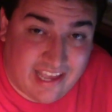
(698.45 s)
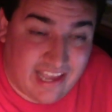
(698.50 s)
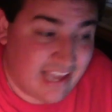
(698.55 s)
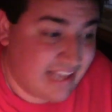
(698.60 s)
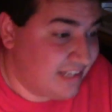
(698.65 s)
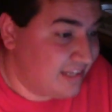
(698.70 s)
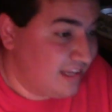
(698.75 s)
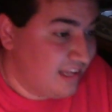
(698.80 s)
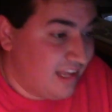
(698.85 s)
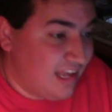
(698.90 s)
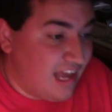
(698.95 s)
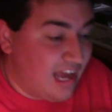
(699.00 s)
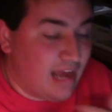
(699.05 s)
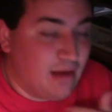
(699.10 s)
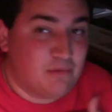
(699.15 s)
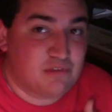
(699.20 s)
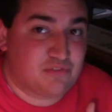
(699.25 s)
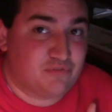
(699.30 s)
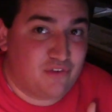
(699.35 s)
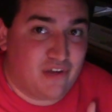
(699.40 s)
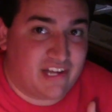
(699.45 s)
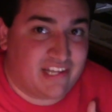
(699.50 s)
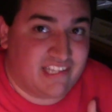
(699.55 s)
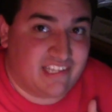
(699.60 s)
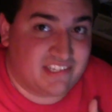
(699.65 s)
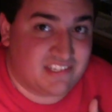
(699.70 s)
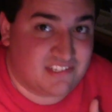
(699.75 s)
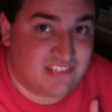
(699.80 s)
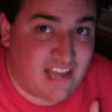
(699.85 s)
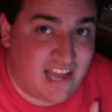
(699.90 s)
and I was fucking
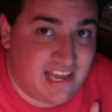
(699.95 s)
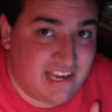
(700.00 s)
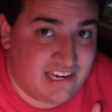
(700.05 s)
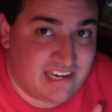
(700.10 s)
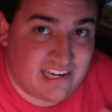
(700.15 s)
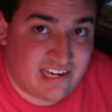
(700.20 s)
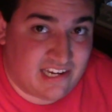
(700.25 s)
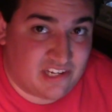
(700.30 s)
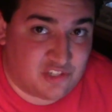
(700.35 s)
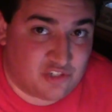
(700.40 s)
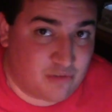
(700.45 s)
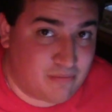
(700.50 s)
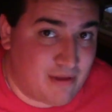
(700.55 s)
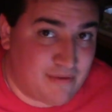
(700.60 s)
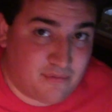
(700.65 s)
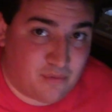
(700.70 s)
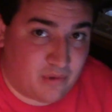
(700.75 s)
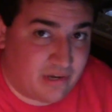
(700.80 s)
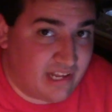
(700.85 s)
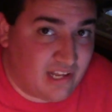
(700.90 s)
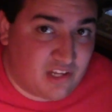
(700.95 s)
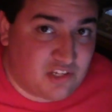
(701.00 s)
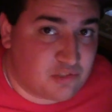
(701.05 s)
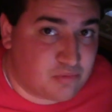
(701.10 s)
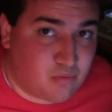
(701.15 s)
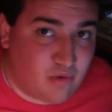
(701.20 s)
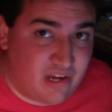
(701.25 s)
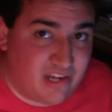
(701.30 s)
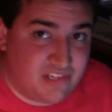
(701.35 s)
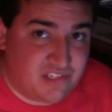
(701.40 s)
excited, and I assume everyone else
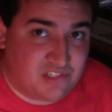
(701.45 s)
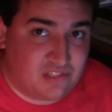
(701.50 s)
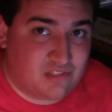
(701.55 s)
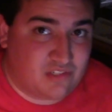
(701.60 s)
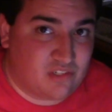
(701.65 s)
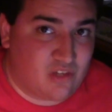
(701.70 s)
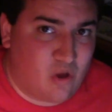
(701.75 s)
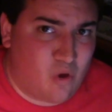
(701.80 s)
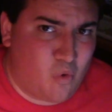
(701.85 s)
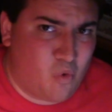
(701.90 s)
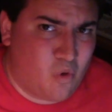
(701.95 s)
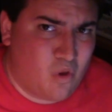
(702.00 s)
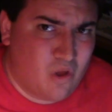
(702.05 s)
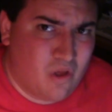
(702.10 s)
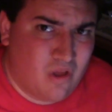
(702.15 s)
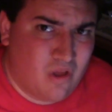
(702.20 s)
was, so